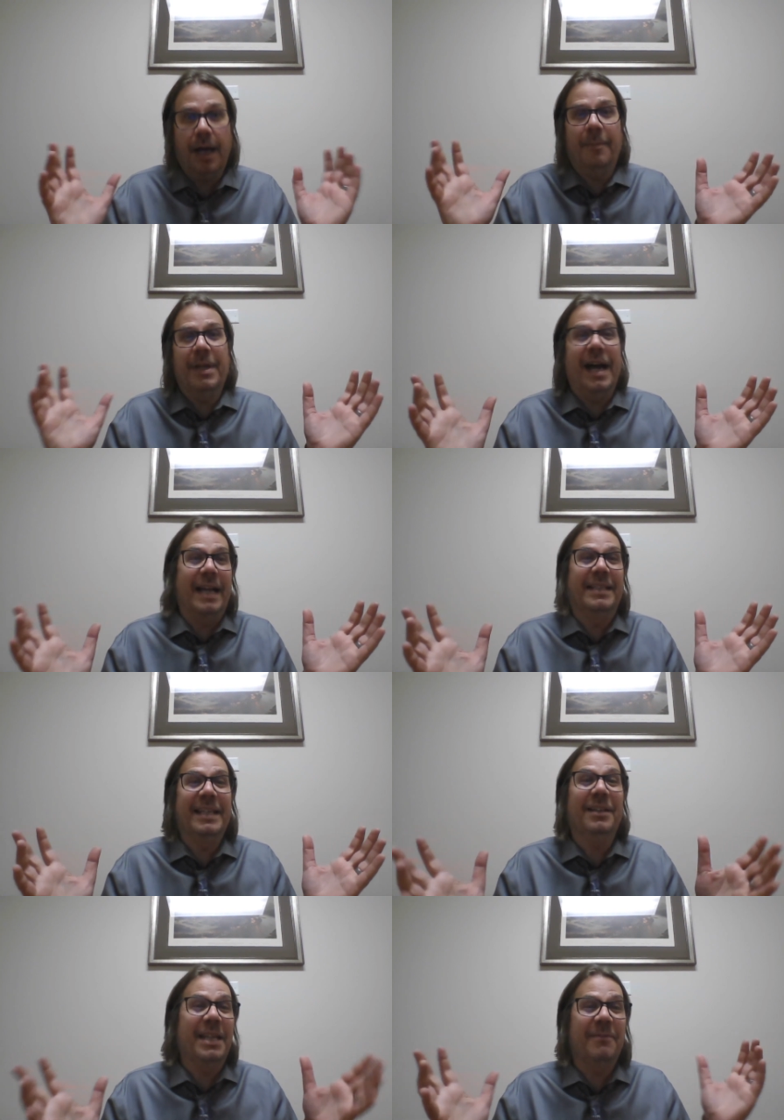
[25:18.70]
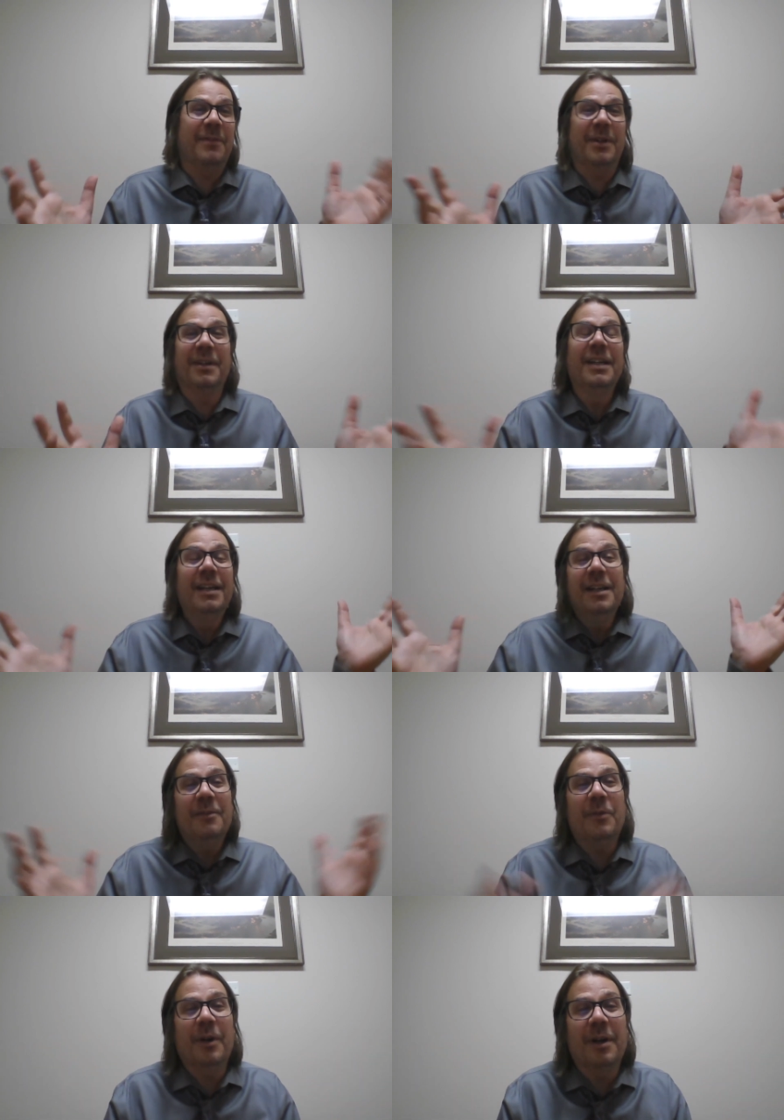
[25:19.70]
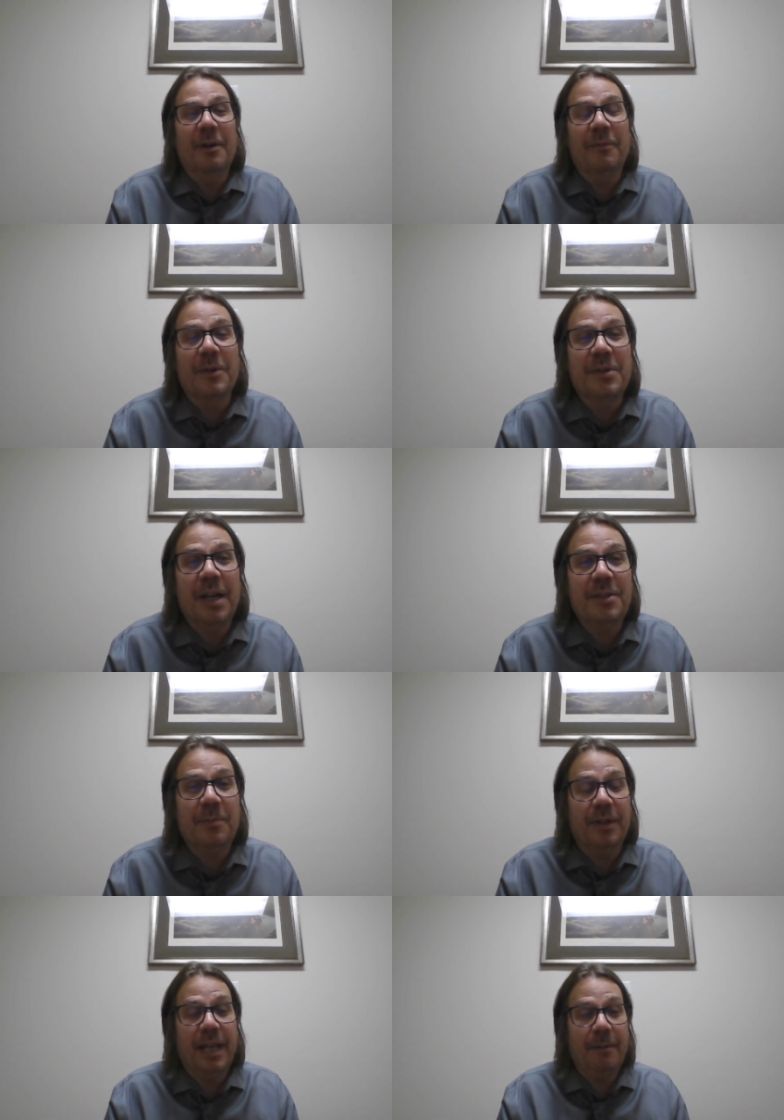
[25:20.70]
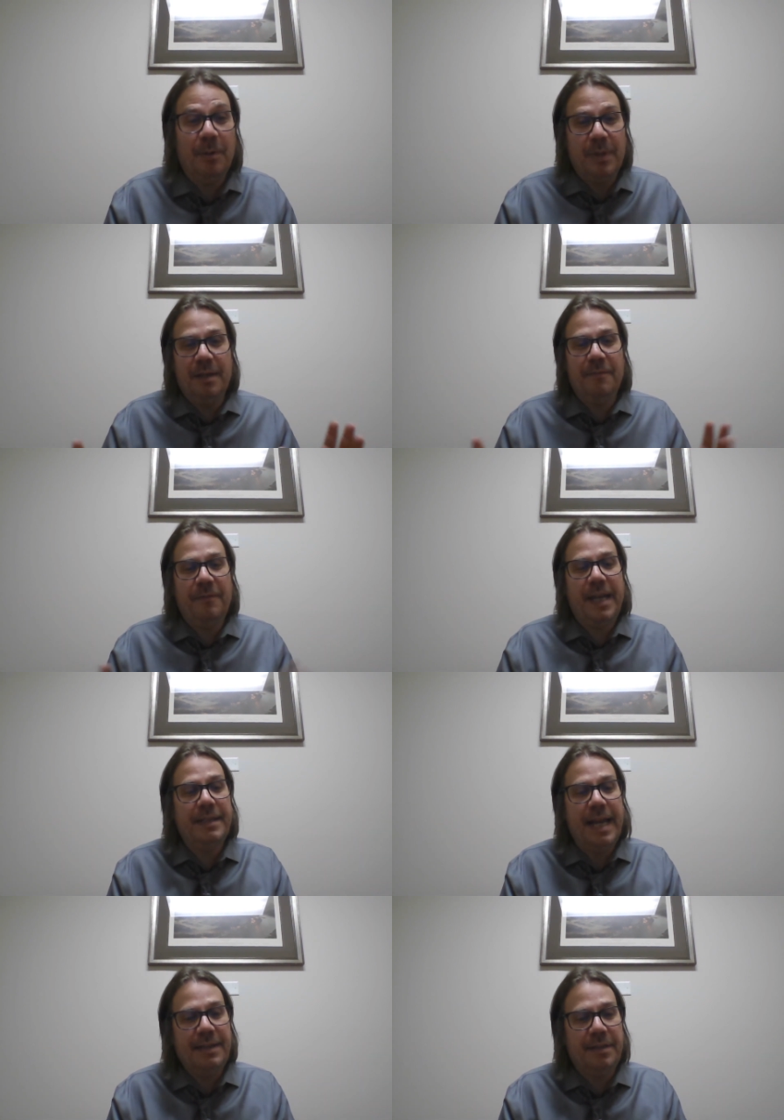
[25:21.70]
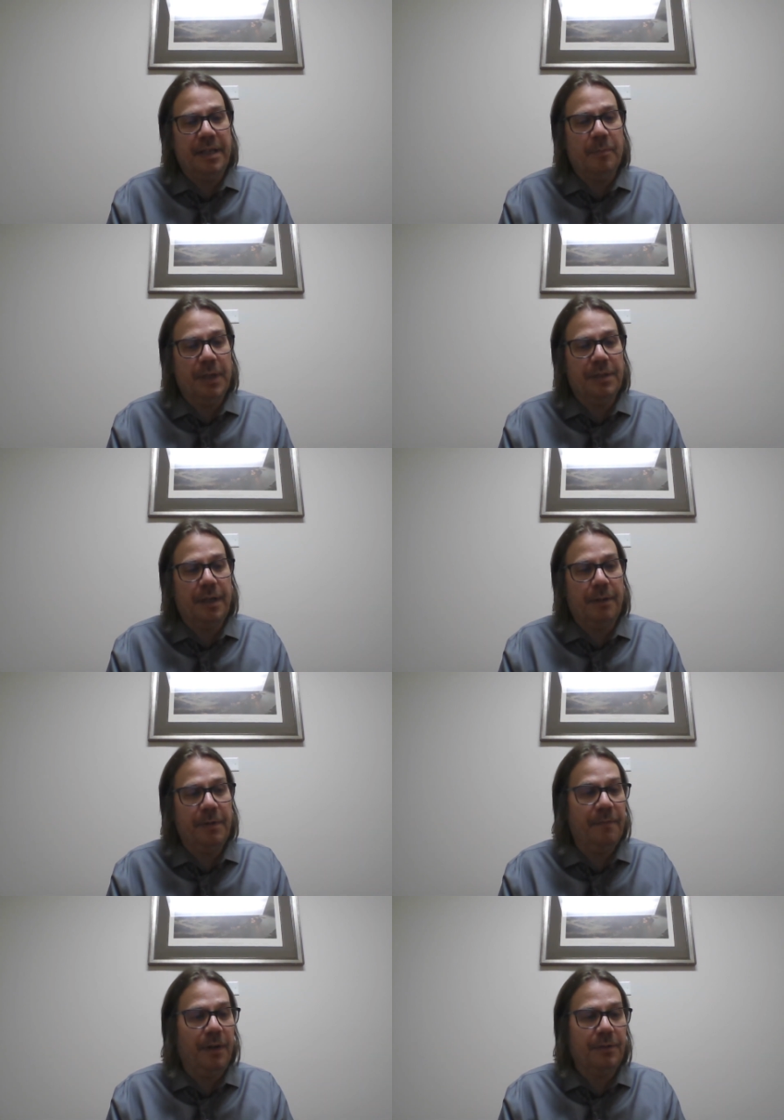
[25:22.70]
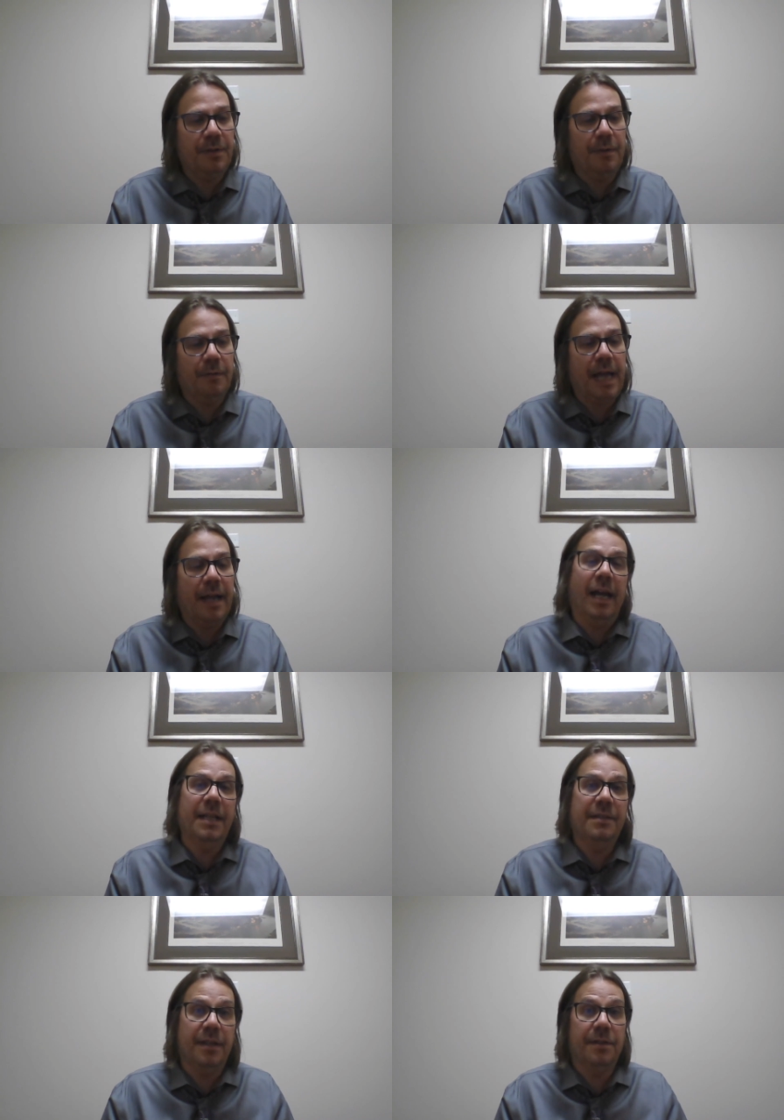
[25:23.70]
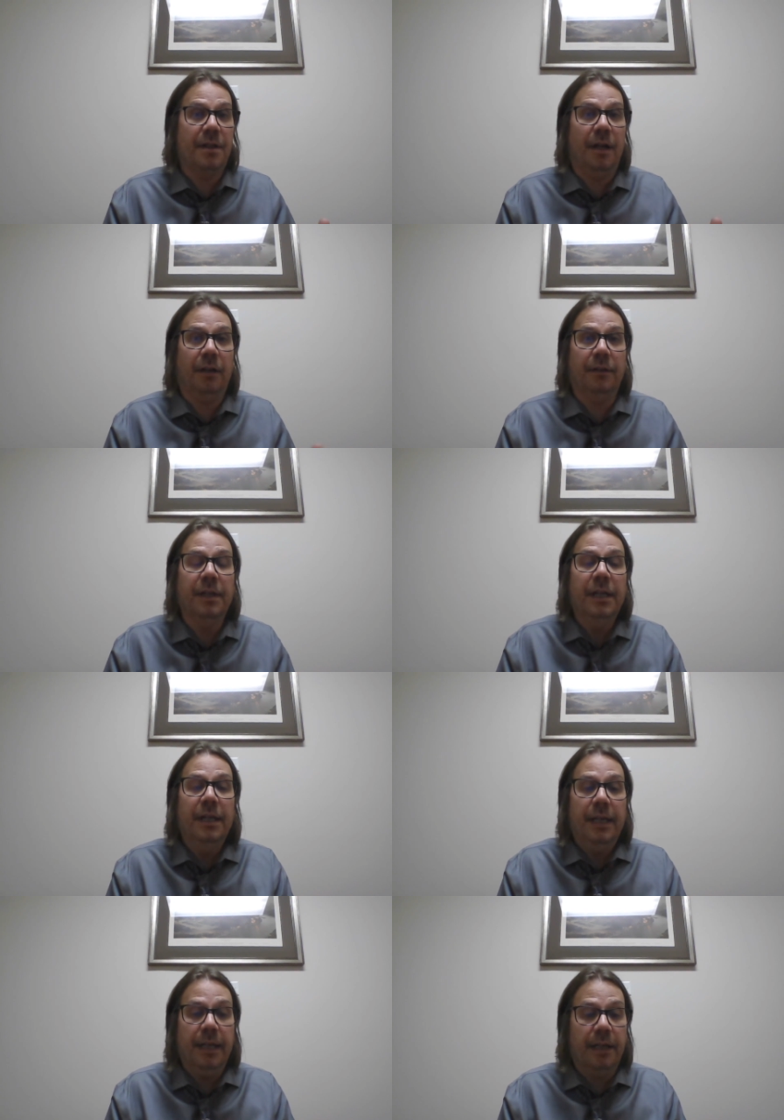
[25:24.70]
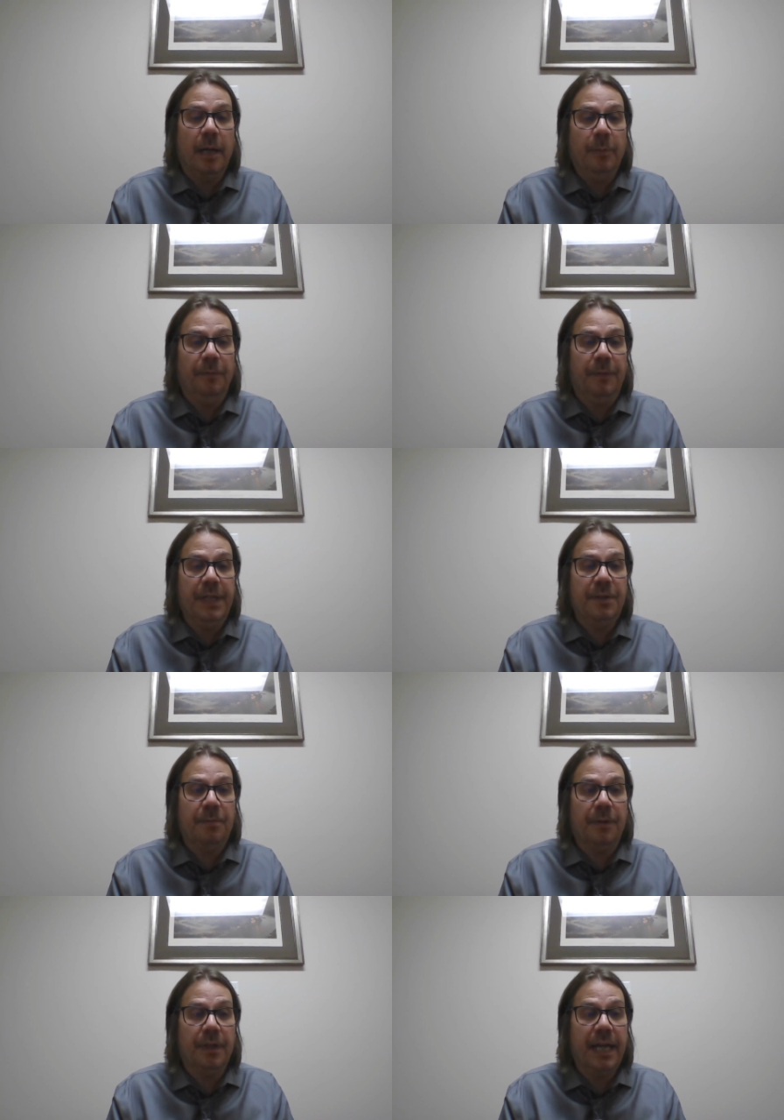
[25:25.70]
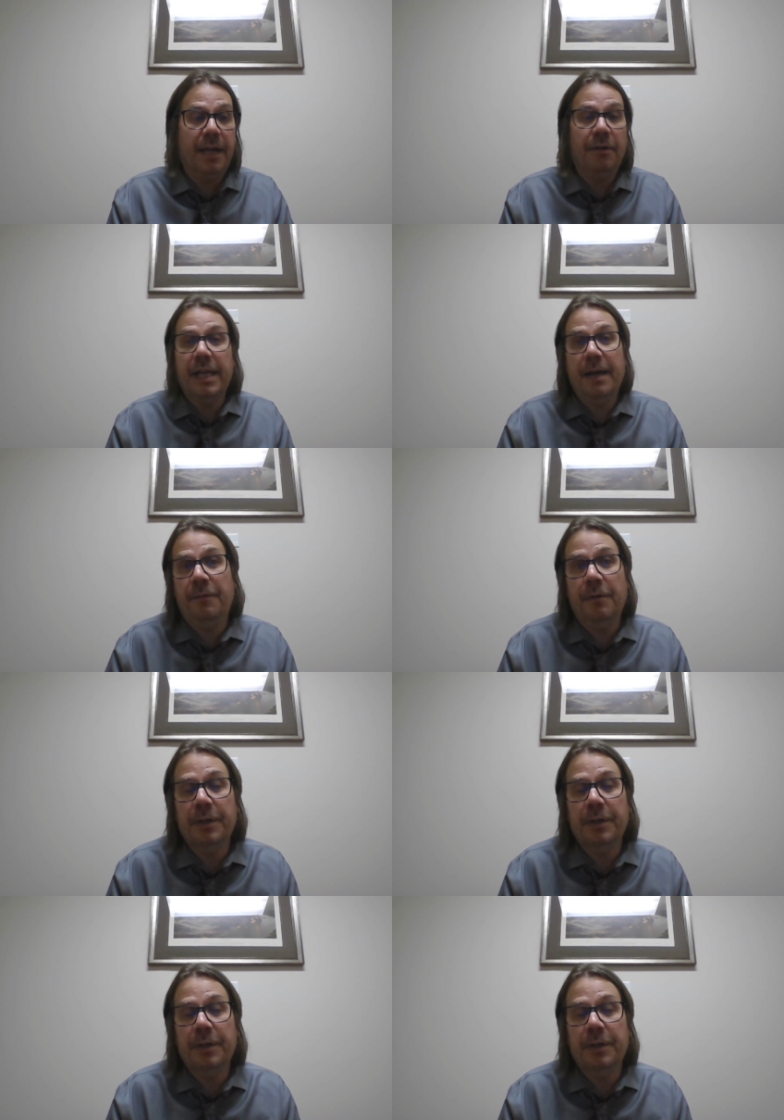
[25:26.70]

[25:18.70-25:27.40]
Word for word: I mean, ideally for for a first customer, that would be fantastic. But we've also got lights installed in a couple fleets where they only have four